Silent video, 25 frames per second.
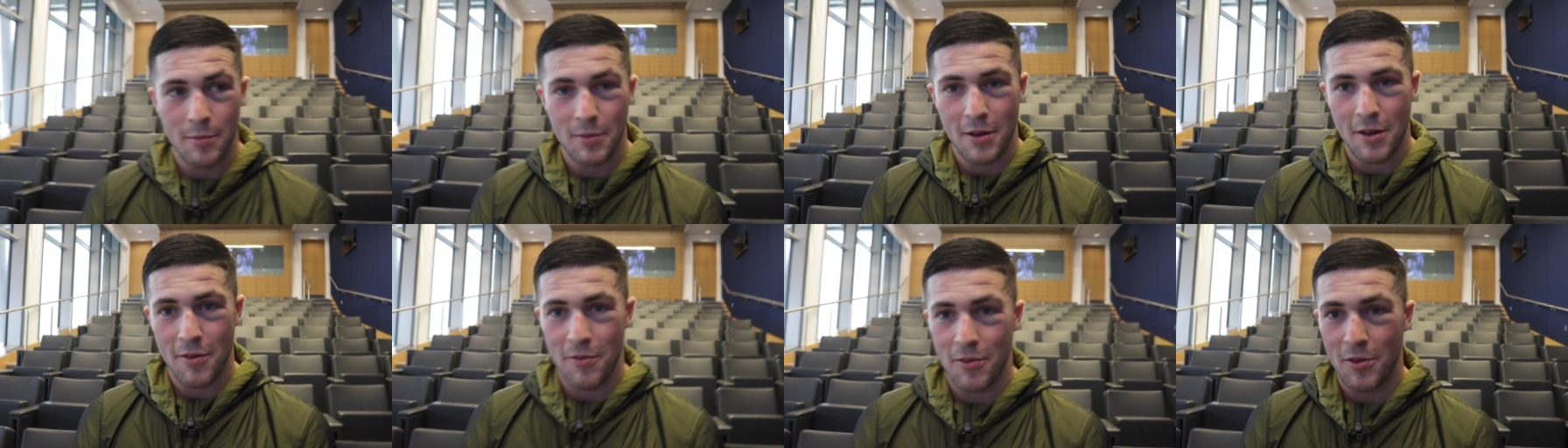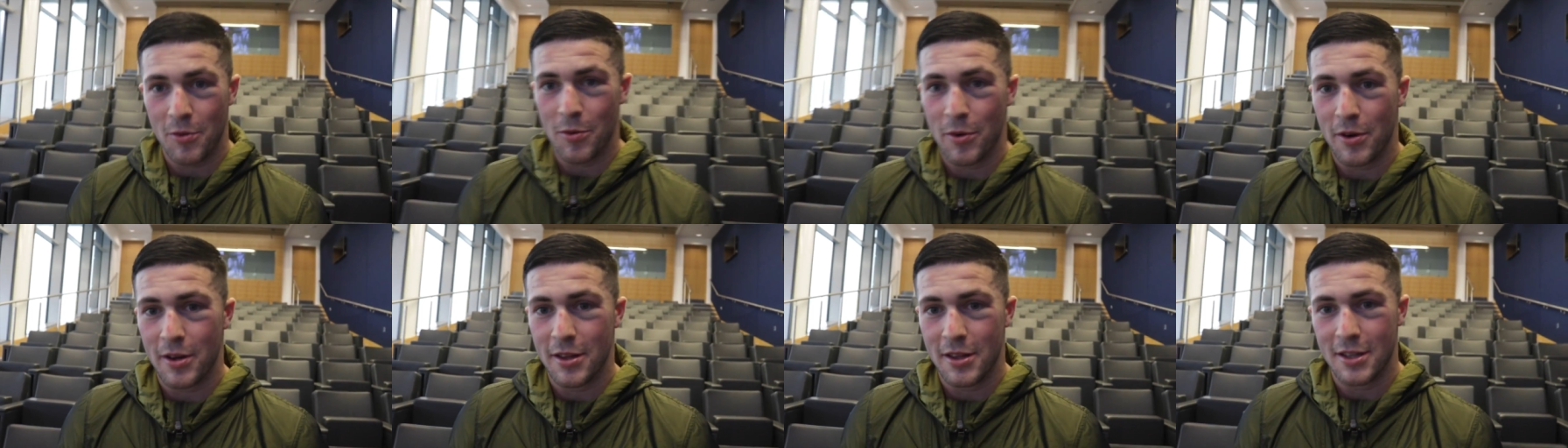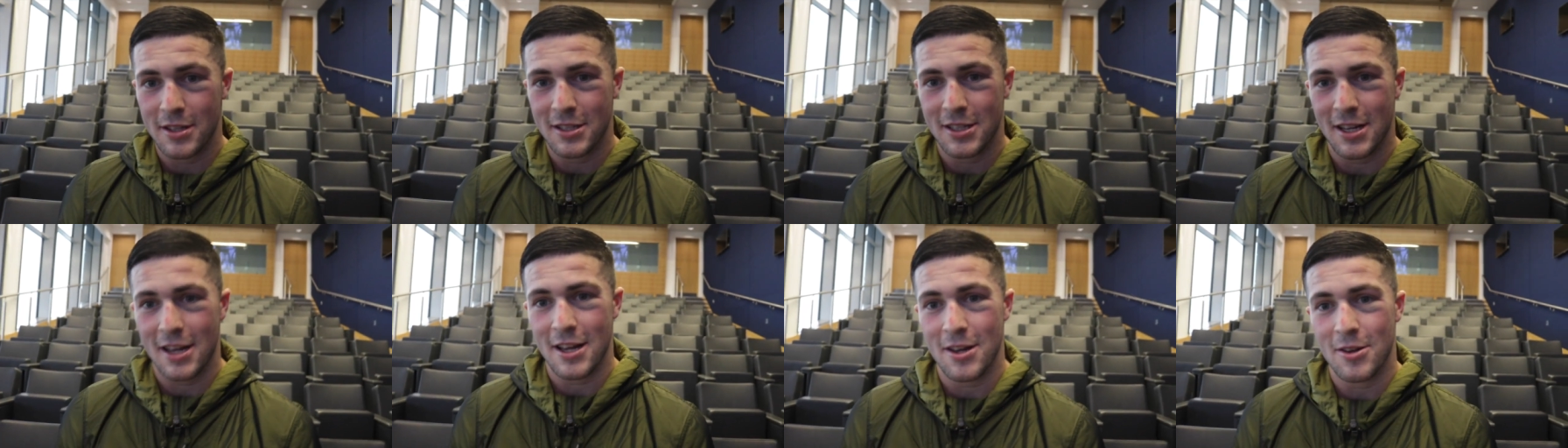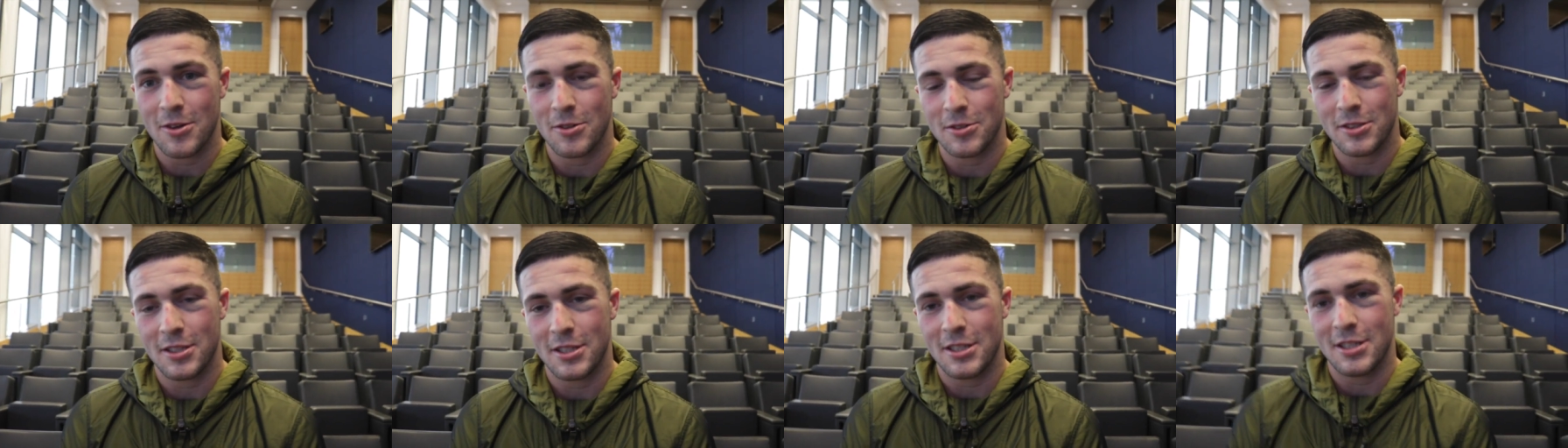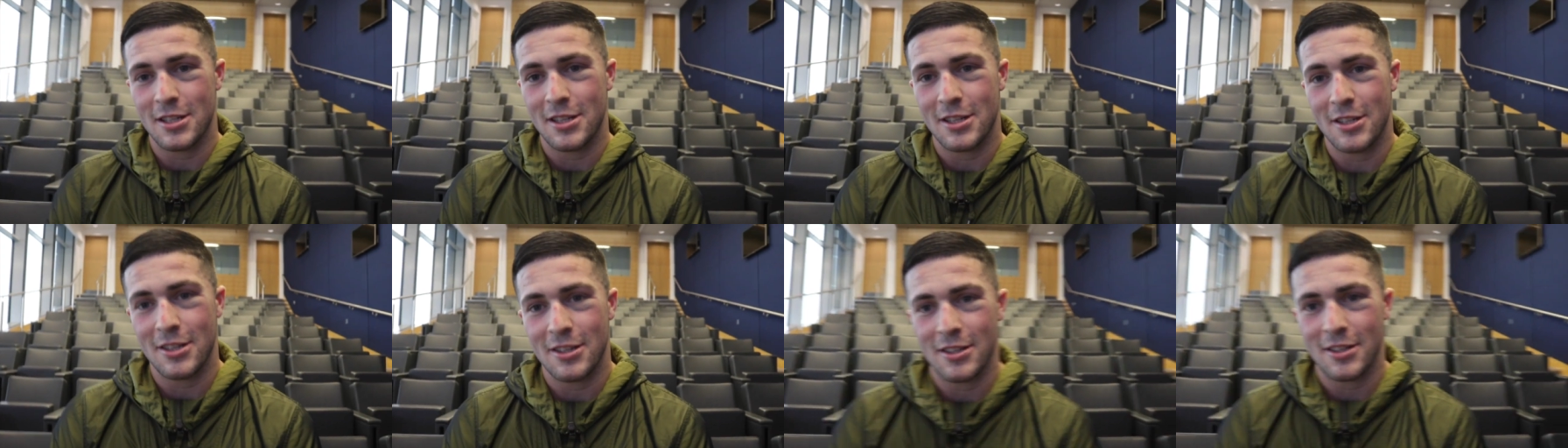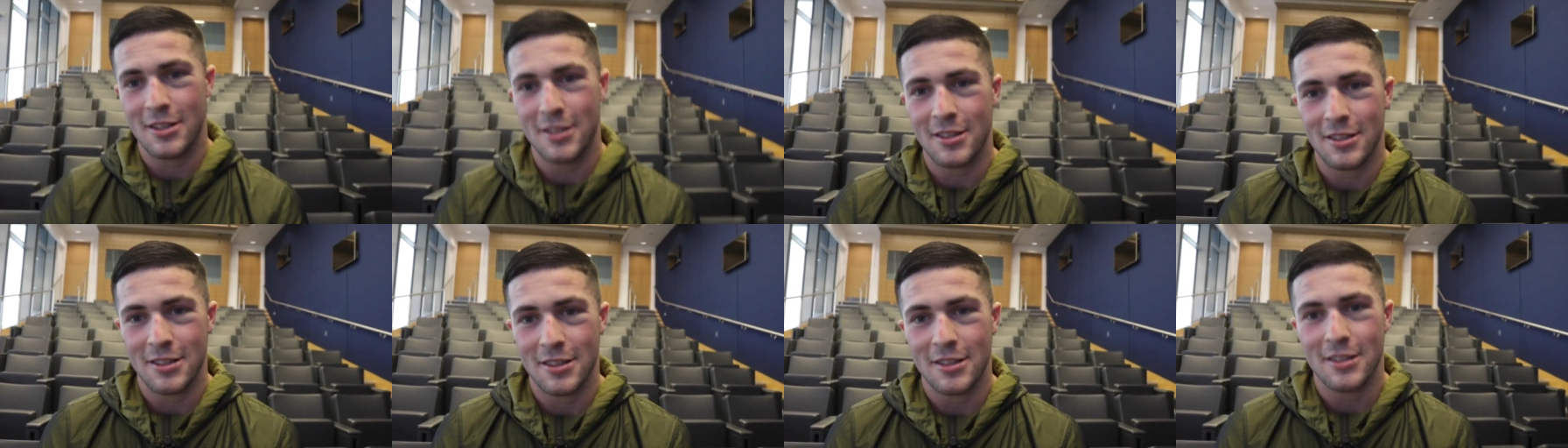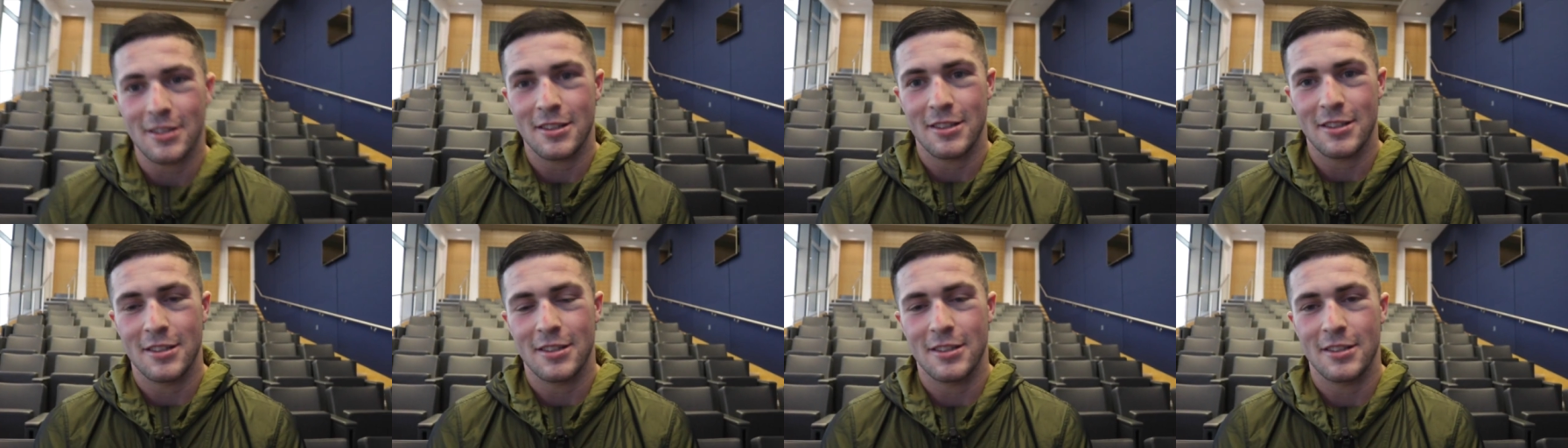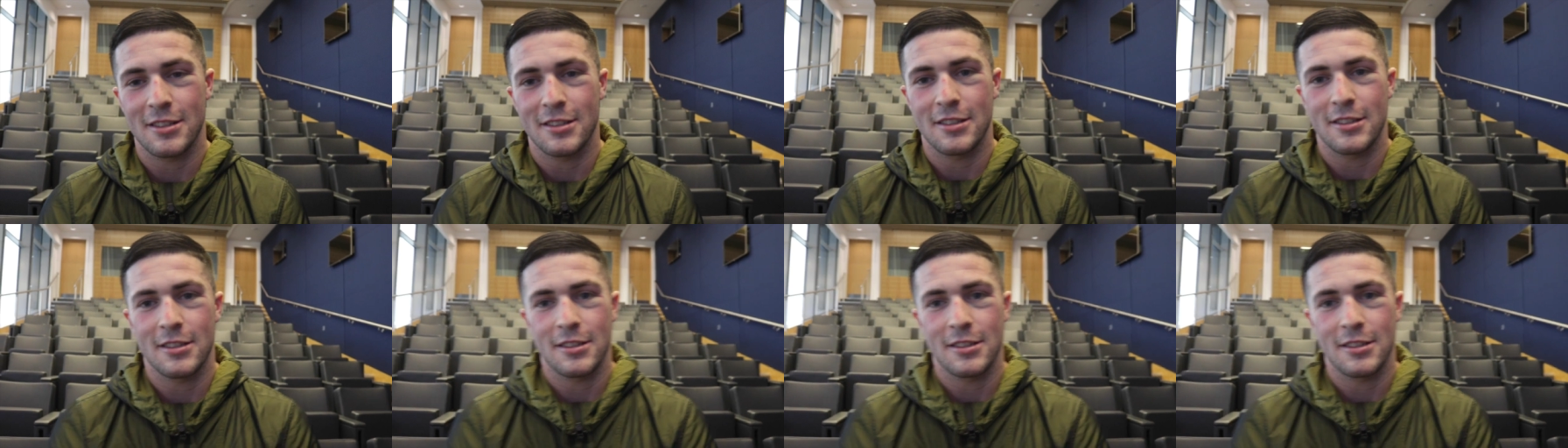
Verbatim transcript: I'm, definitely wanting the titles this year. Yeah.